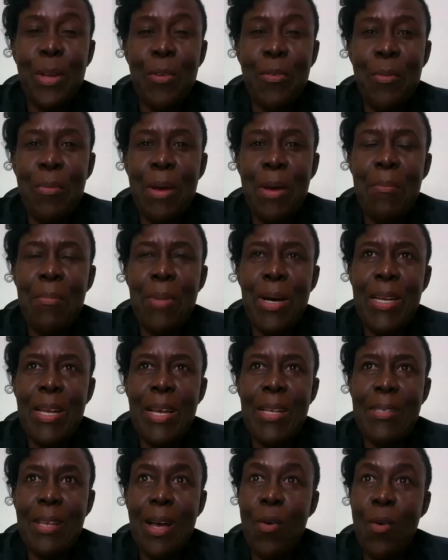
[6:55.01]
be remembered
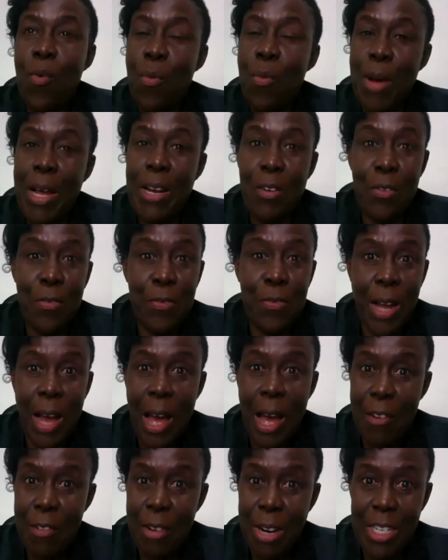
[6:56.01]
as a woman of
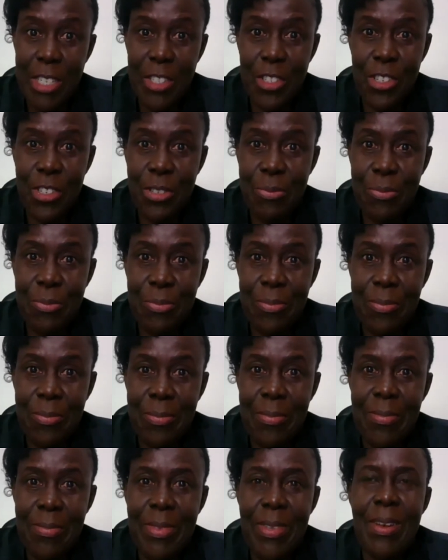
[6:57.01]
courage.
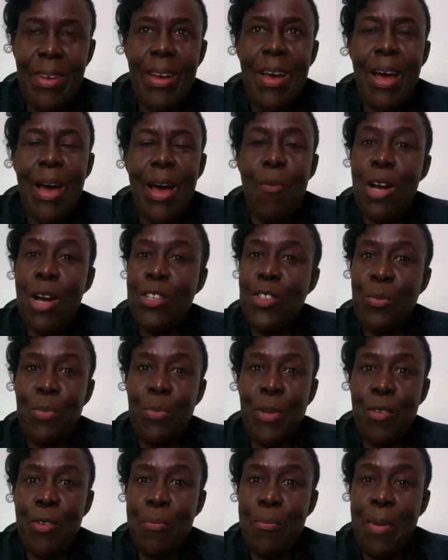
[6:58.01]
I want to
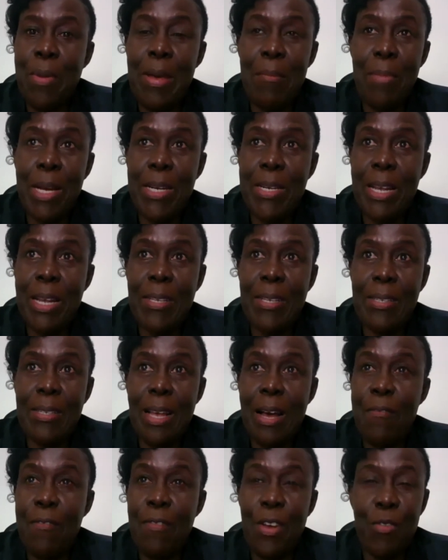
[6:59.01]
be remembered as
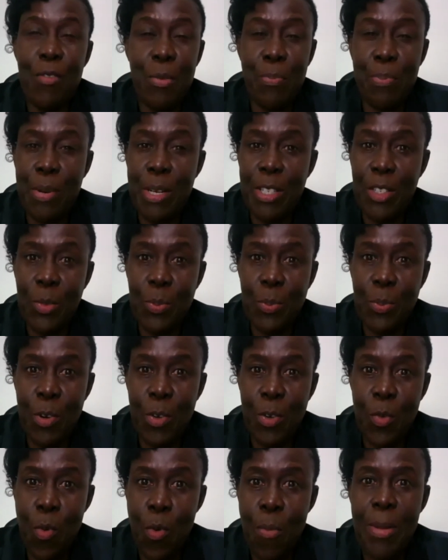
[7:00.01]
a very
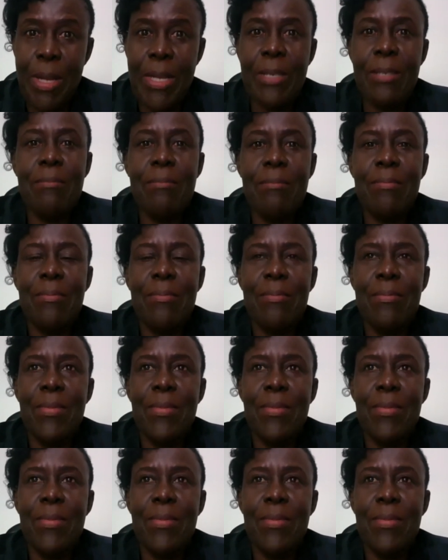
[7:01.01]
principled woman